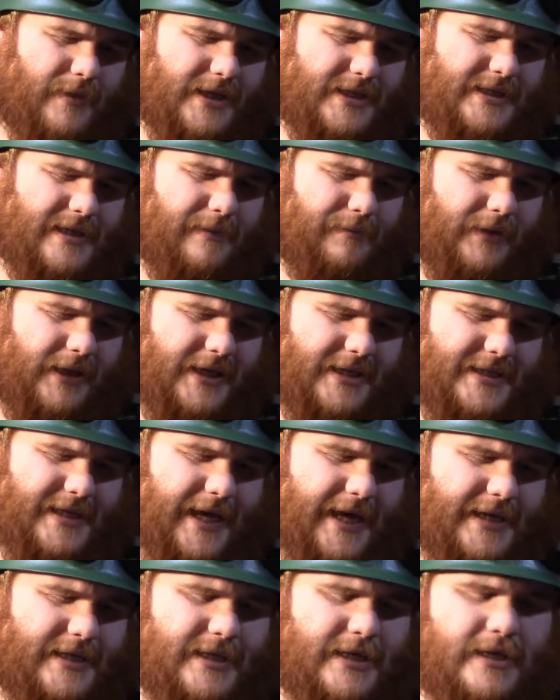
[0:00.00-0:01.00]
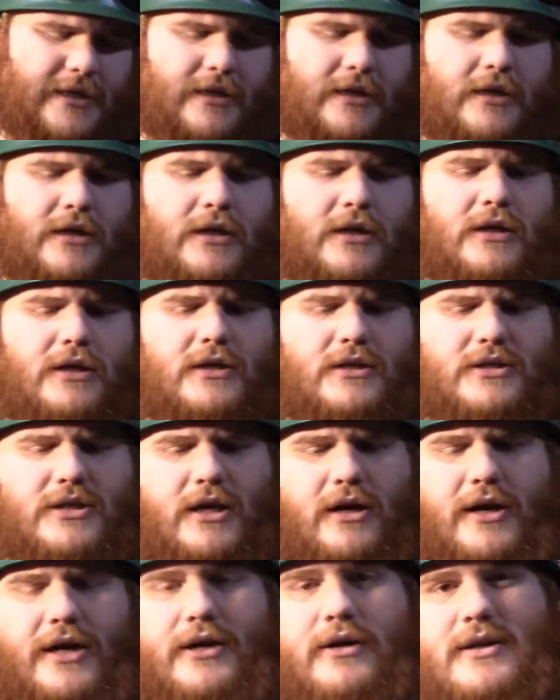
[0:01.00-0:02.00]
Assembly Set.
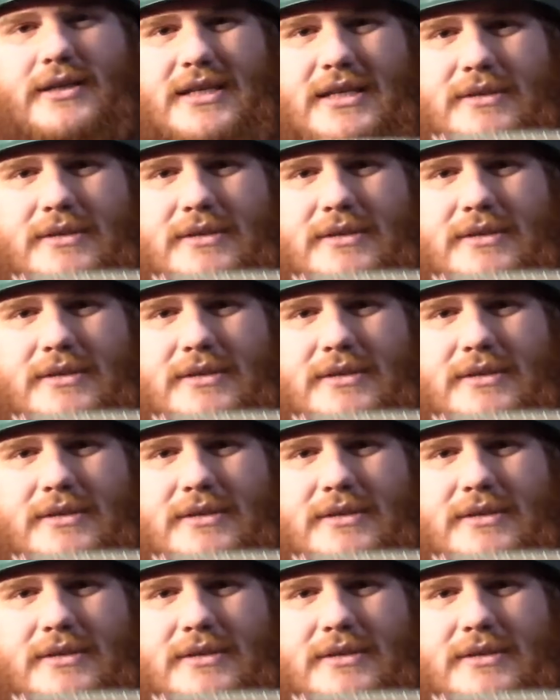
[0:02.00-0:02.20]
So I know it says